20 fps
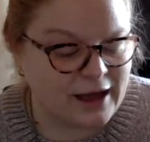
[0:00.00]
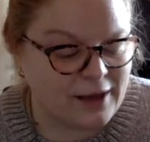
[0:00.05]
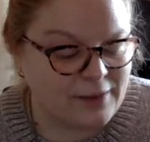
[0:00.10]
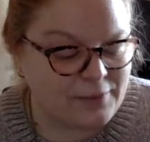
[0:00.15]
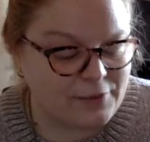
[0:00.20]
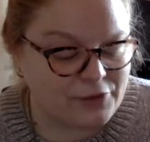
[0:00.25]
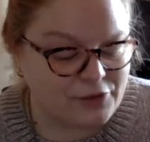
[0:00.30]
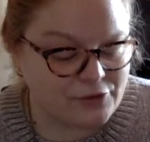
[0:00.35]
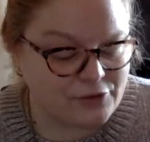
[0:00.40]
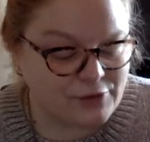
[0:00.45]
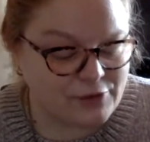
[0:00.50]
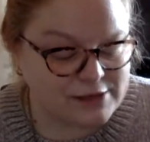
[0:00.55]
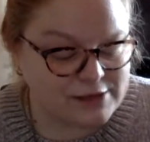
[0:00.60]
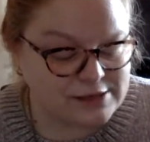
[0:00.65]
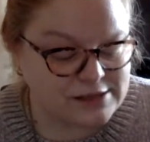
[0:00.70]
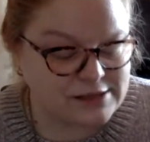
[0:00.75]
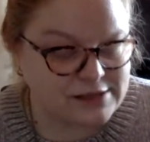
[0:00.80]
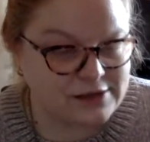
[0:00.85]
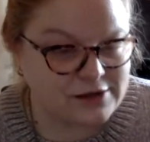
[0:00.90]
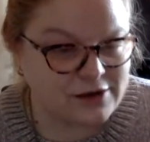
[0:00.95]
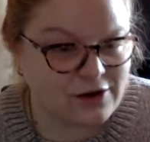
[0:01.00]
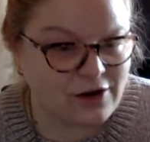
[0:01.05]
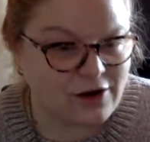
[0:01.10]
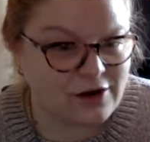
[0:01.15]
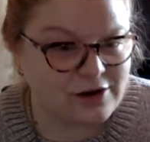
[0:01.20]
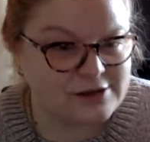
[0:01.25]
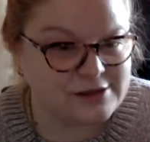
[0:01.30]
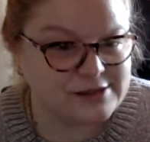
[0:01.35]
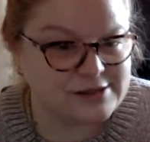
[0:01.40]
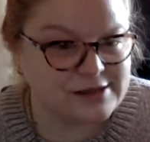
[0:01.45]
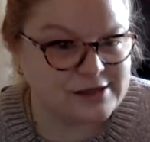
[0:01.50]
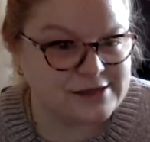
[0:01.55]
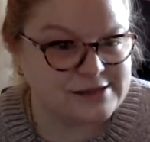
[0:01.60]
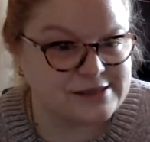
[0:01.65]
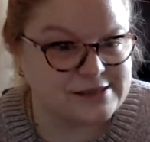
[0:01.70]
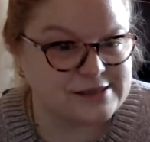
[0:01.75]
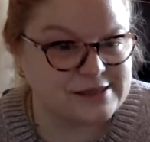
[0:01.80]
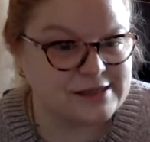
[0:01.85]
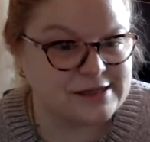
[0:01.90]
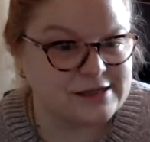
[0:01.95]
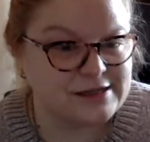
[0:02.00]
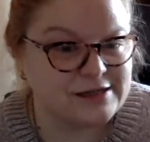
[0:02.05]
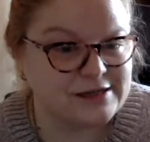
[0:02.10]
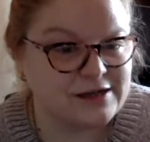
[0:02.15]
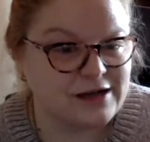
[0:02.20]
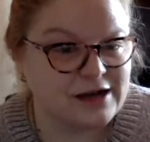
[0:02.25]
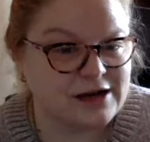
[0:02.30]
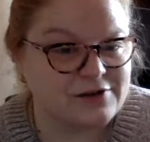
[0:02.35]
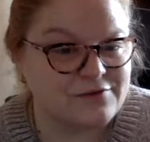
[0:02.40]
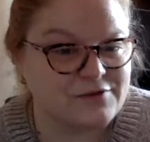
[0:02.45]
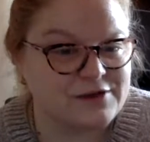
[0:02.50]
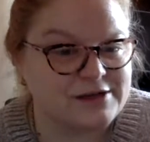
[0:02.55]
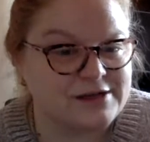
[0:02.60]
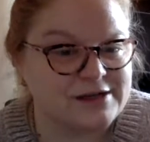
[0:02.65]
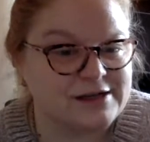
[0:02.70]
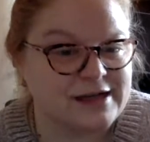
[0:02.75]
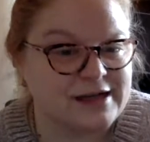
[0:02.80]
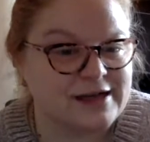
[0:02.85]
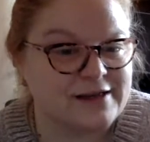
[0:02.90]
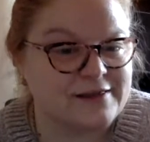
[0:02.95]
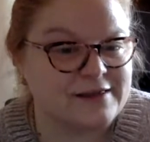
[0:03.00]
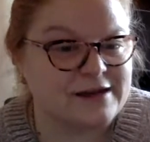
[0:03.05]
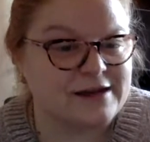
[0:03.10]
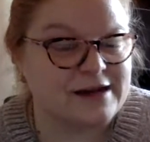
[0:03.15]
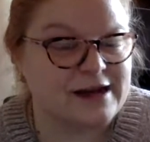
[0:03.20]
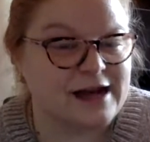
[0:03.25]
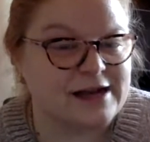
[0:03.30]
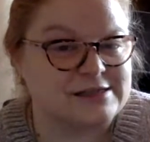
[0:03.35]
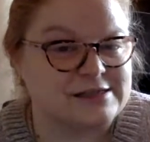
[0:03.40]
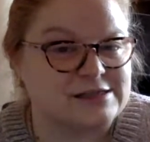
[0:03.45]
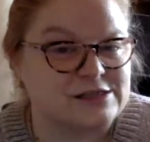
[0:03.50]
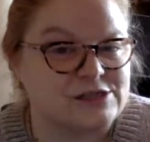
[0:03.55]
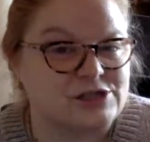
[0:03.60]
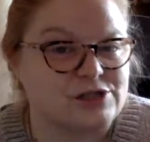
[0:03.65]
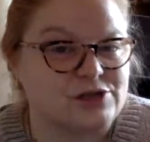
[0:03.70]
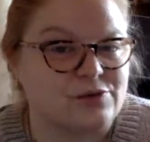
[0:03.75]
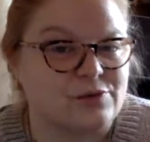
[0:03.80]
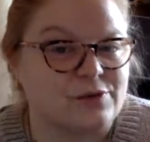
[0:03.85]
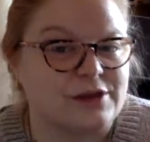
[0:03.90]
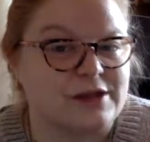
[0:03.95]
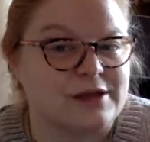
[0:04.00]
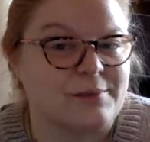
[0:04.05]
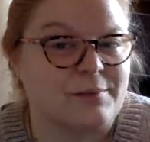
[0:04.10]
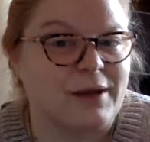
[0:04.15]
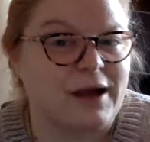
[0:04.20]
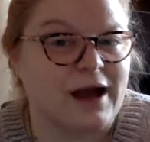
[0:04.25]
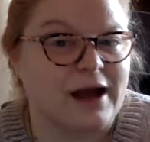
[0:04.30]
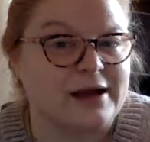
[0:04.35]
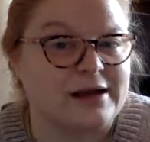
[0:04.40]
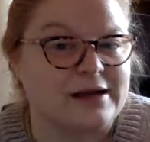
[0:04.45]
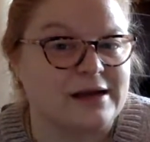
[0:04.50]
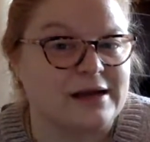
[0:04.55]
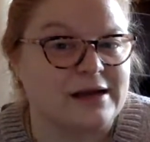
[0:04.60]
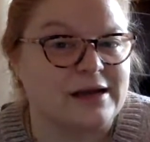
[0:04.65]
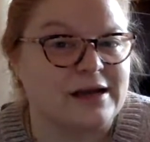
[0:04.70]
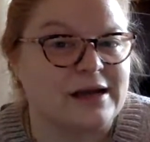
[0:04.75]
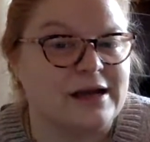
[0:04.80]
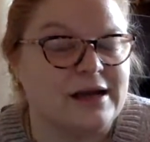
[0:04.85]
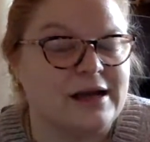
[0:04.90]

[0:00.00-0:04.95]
But the rest of the cards that I see kind of indicate that it has to do with him hiding.